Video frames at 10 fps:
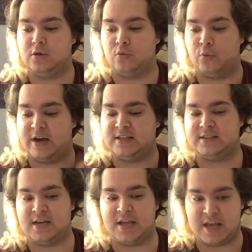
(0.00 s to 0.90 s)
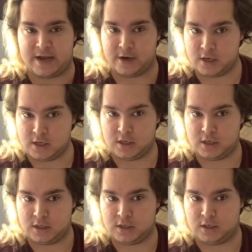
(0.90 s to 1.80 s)
when it's in here,
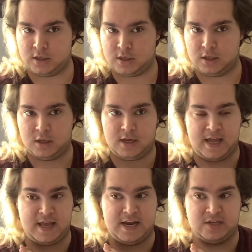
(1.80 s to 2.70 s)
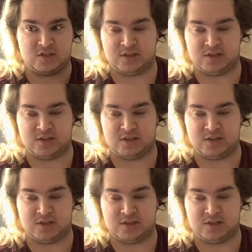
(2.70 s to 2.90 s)
it is